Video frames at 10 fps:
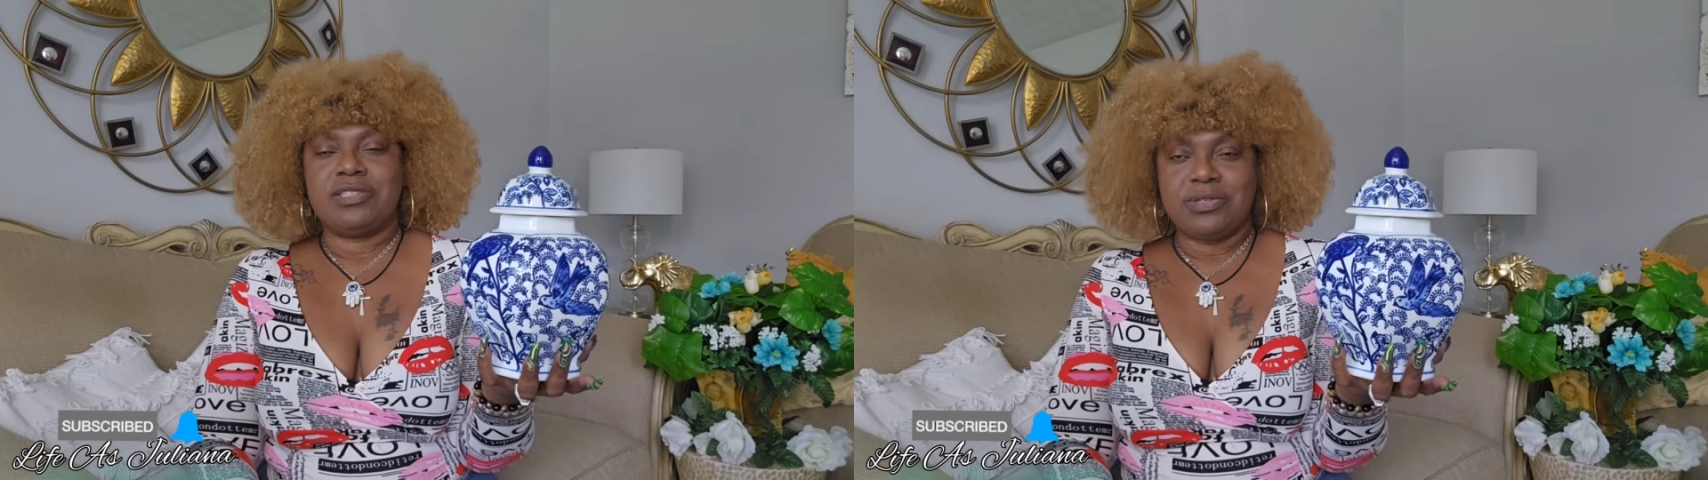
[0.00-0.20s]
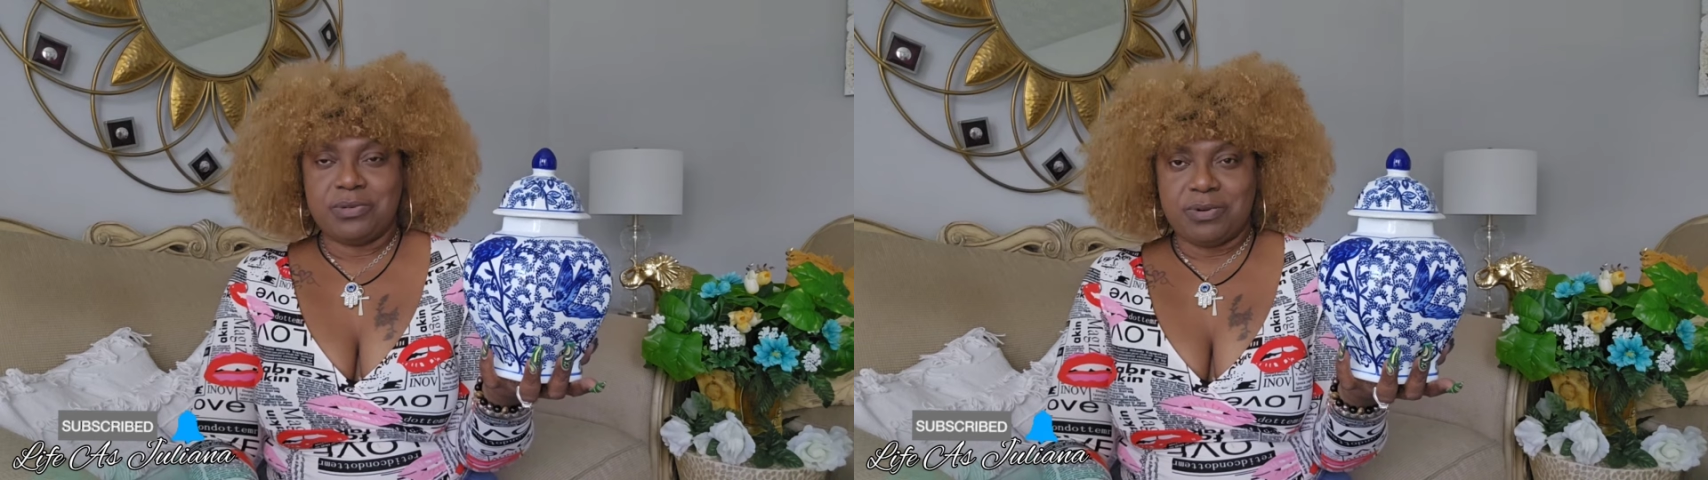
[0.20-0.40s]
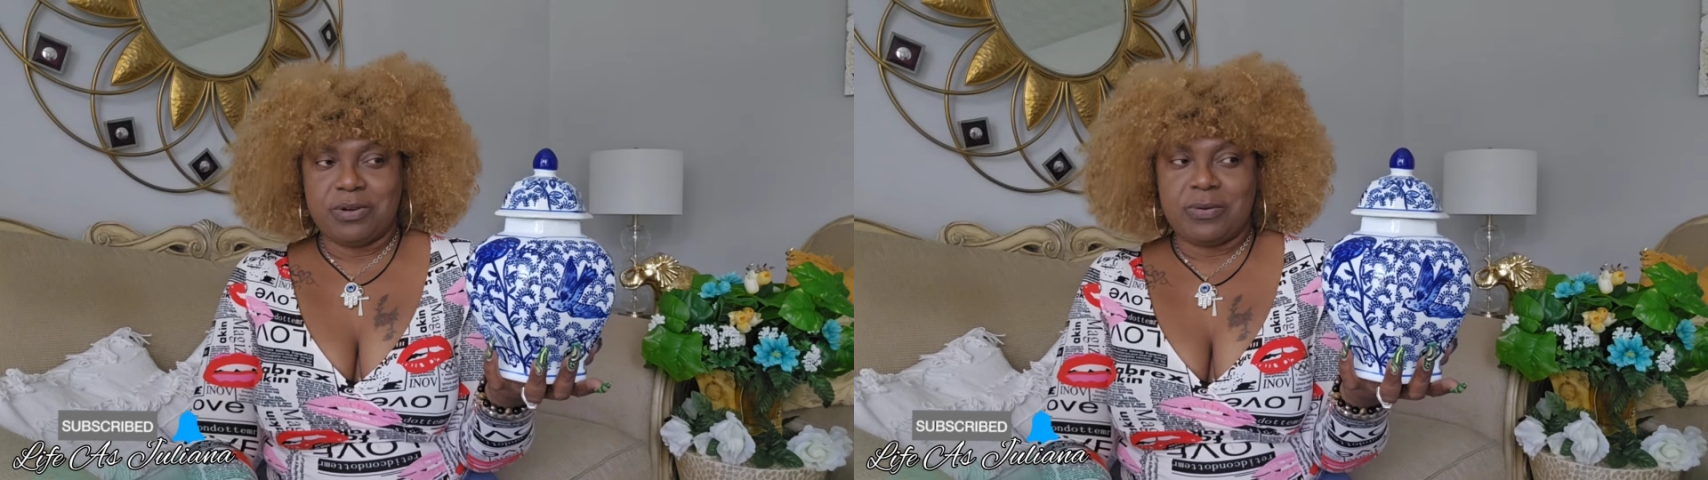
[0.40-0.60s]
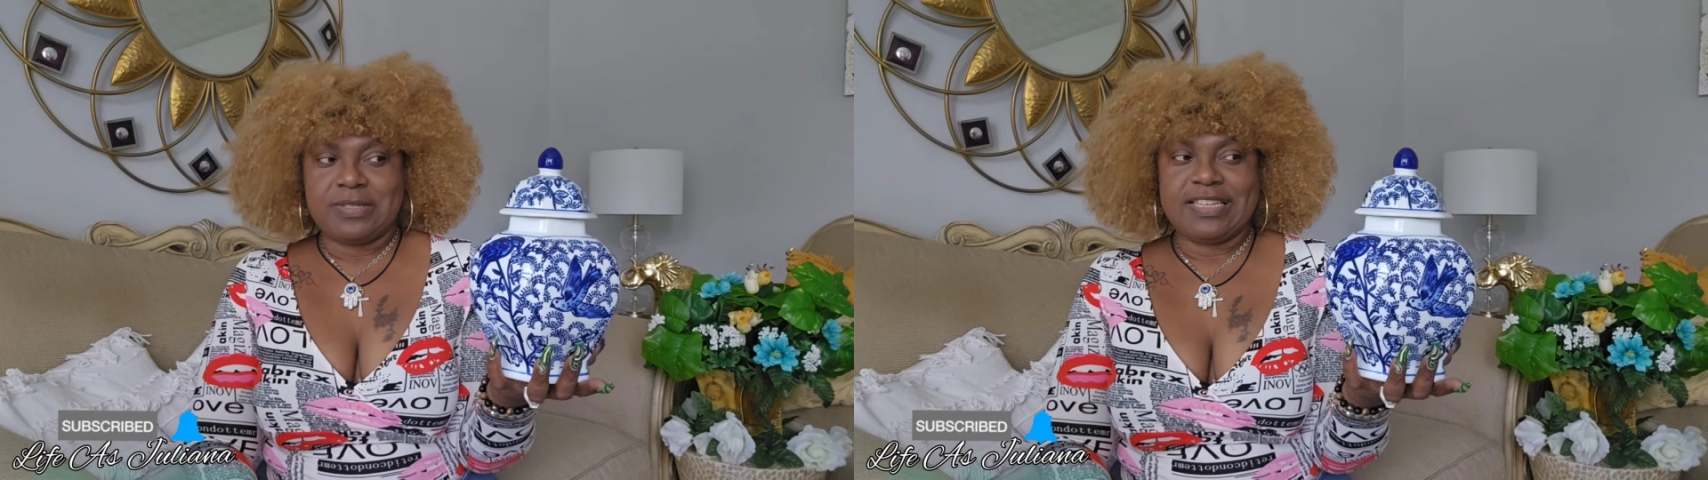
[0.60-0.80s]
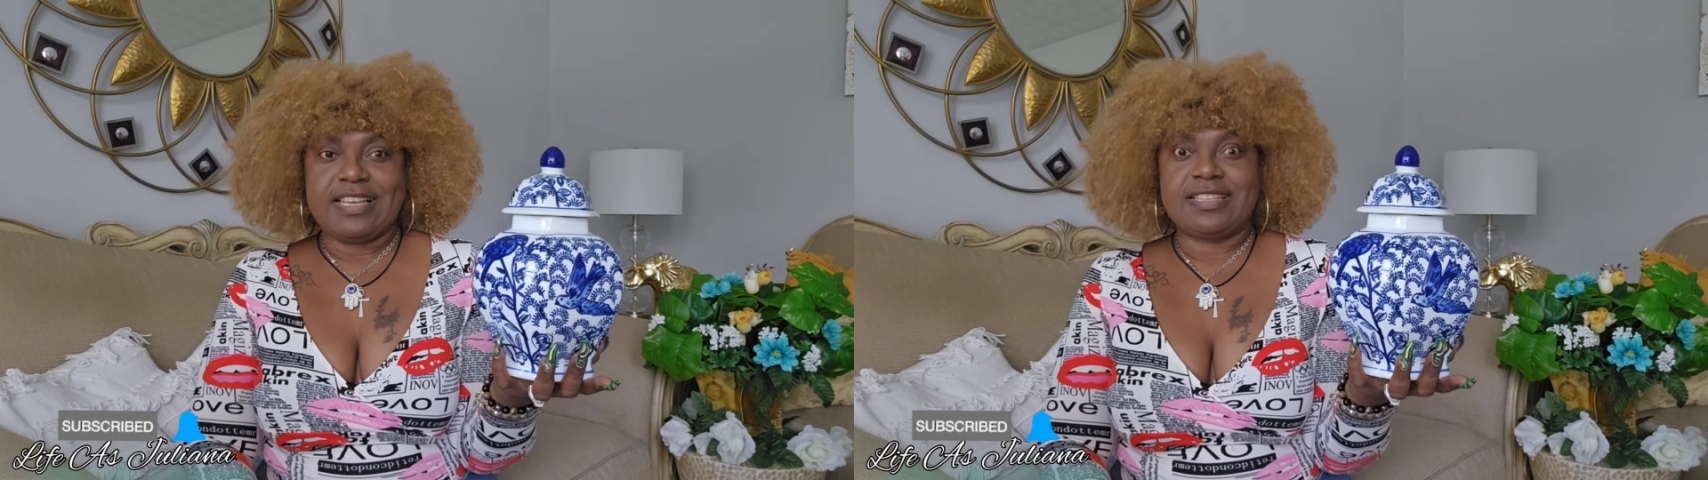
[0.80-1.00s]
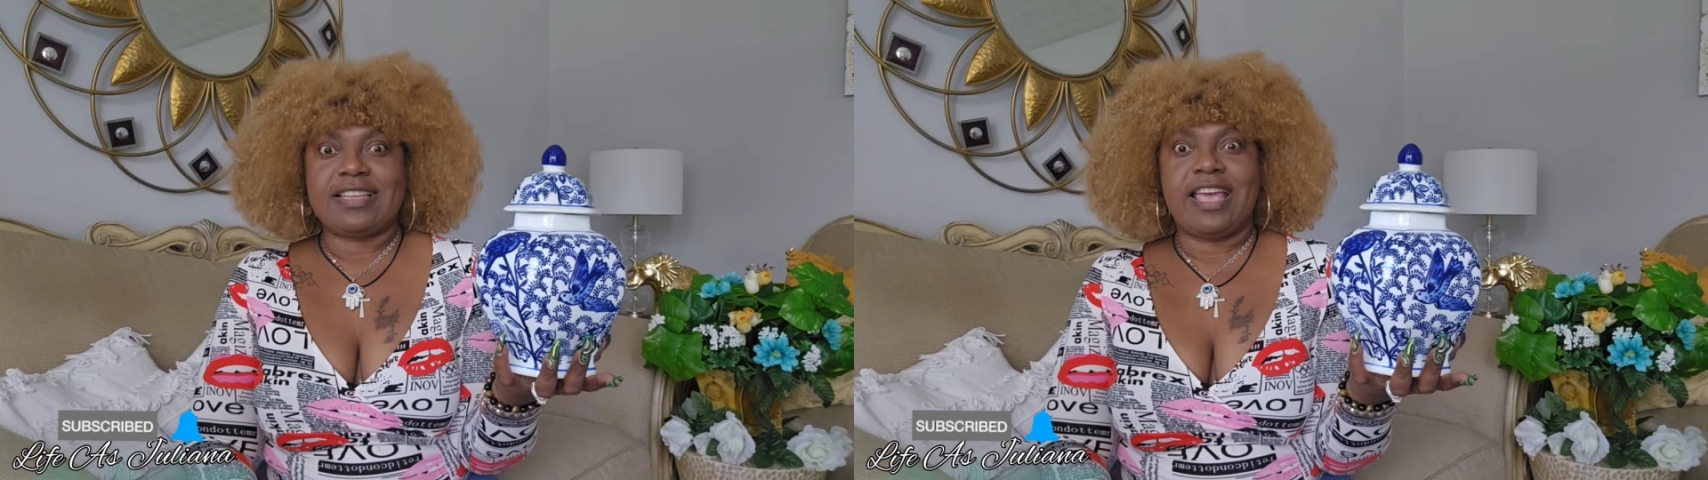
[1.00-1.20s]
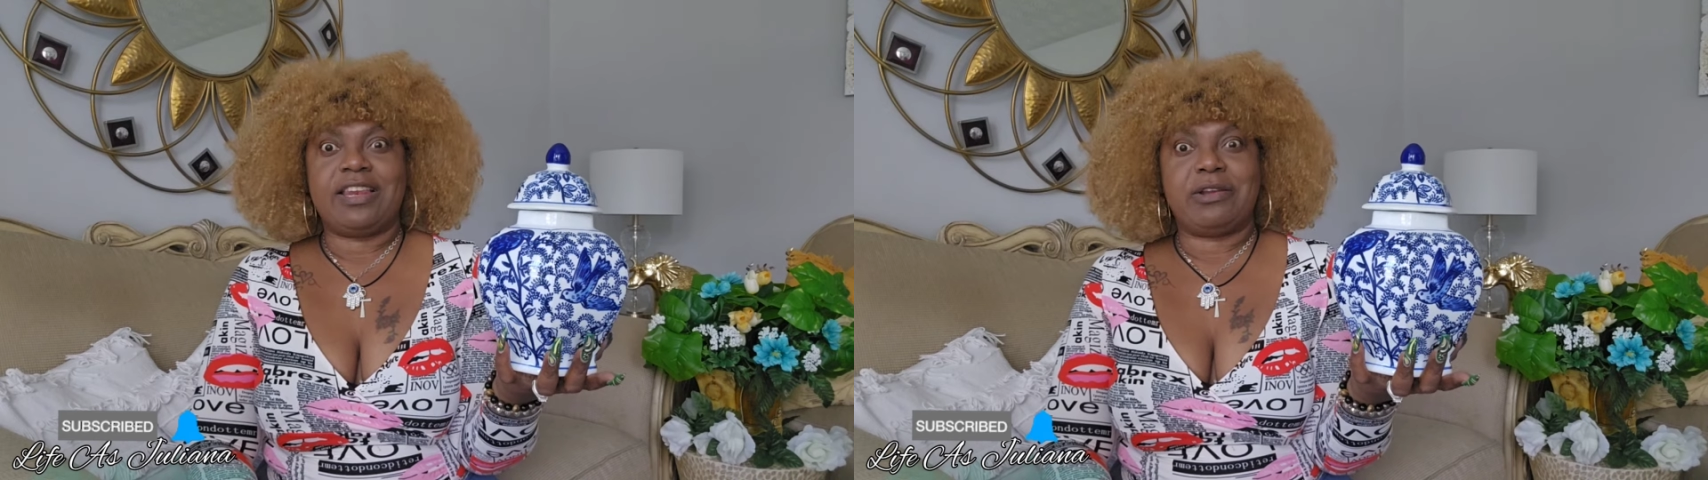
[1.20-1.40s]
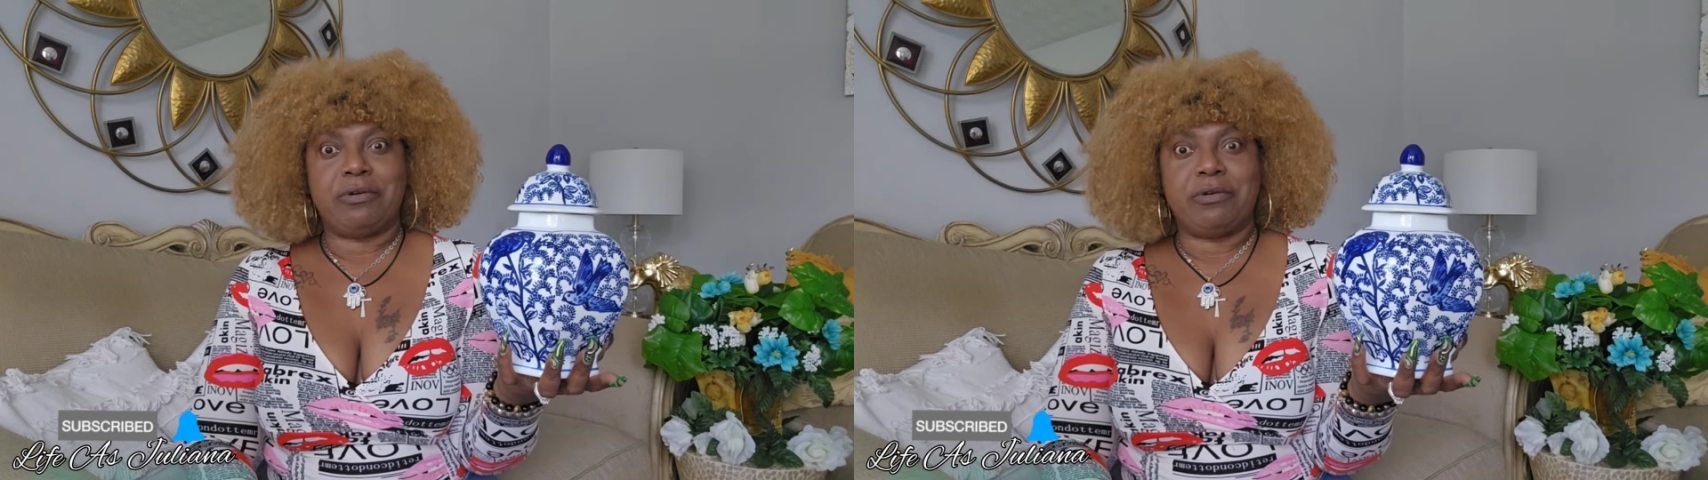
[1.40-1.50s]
to Roses and